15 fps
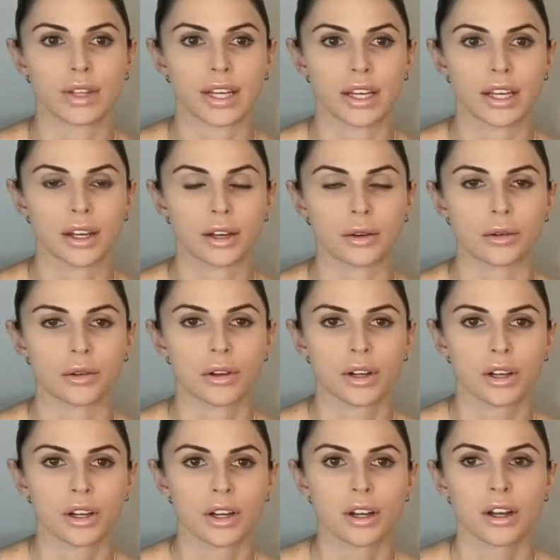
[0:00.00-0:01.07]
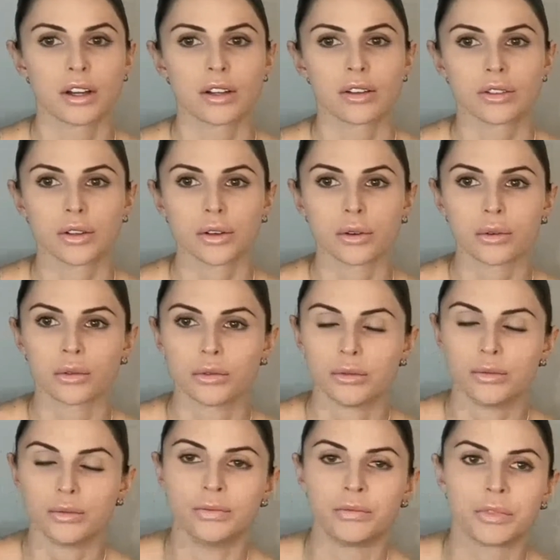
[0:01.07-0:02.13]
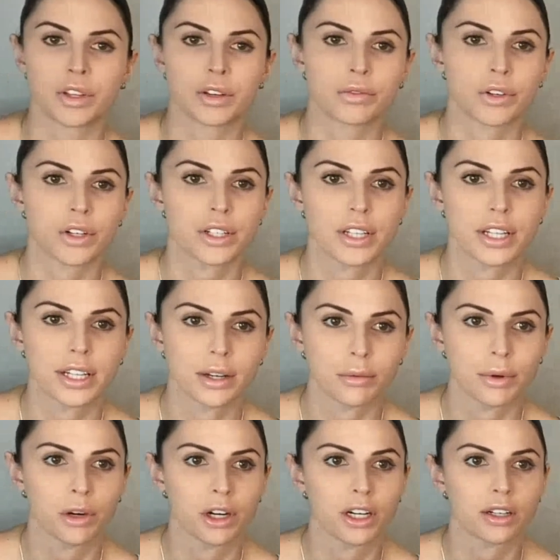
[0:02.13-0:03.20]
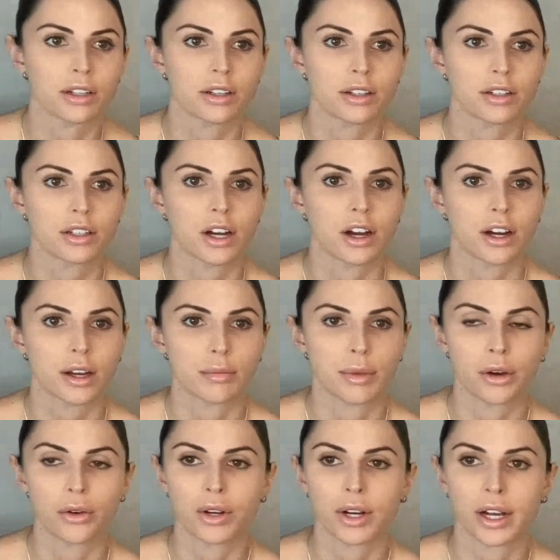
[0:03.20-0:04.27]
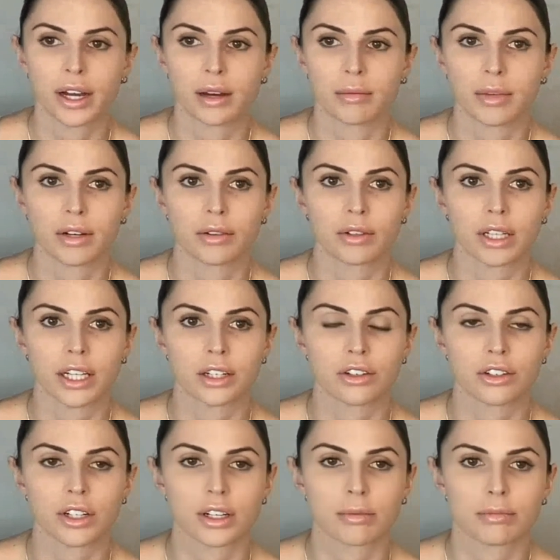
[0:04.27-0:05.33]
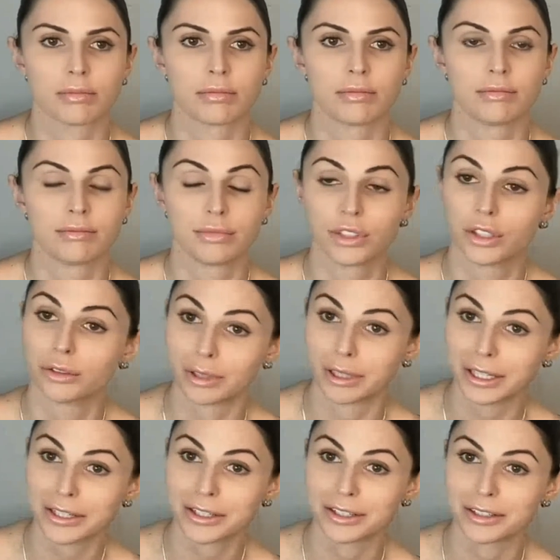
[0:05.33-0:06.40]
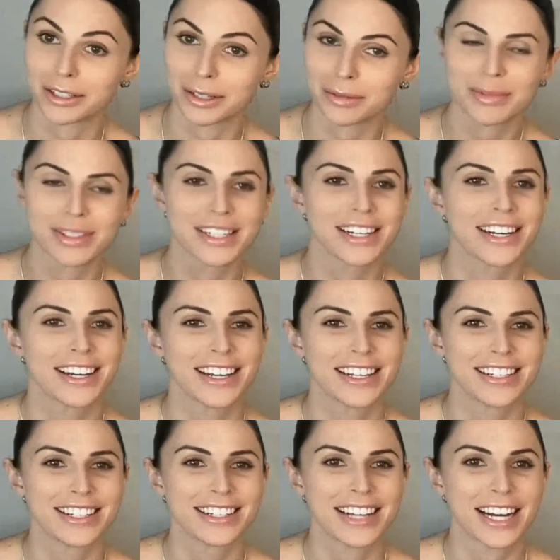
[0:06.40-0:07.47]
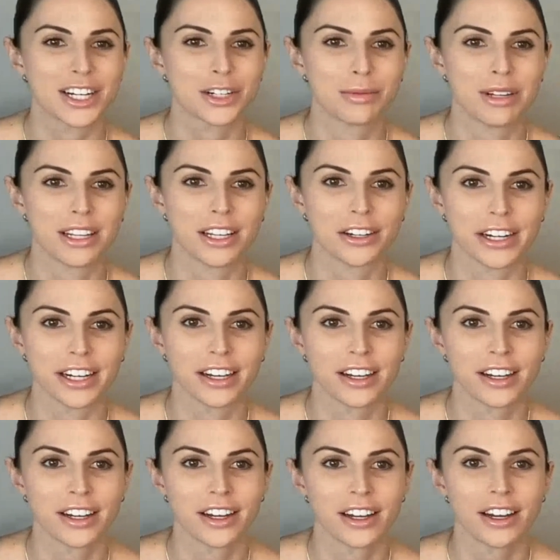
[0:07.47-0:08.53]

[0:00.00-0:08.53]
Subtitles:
Thank you. So the first thing that we want to talk about in relationship to relationships is attachment theory.